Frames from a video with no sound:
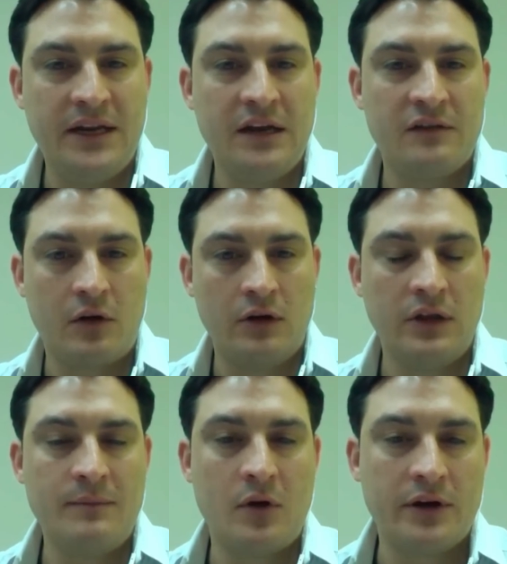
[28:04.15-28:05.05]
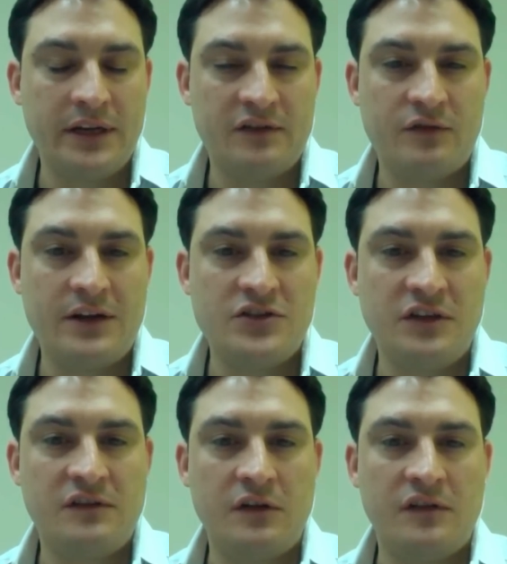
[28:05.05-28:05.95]
because our online marketing strategy
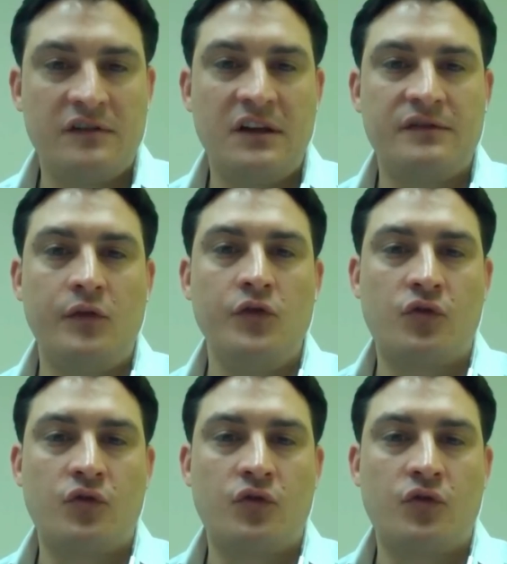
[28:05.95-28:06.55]
is so successful,